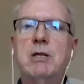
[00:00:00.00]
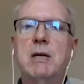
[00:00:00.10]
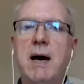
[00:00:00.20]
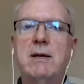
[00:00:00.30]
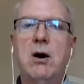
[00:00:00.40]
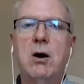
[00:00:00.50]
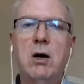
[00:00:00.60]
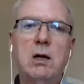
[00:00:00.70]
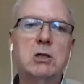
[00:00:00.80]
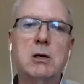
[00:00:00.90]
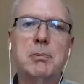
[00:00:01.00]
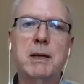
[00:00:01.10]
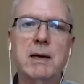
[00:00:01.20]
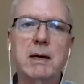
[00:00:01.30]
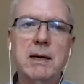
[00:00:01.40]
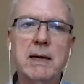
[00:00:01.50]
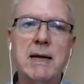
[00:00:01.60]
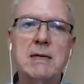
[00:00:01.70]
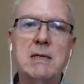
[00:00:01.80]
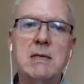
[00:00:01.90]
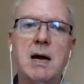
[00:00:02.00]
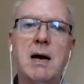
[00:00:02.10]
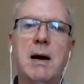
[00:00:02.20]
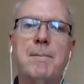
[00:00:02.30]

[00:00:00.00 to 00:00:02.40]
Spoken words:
chambers unalterably against